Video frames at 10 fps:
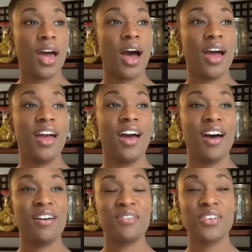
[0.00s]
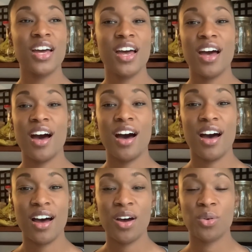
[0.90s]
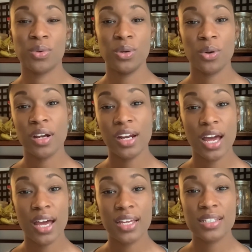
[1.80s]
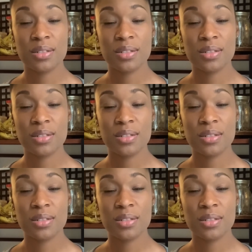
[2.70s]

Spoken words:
I have reorganized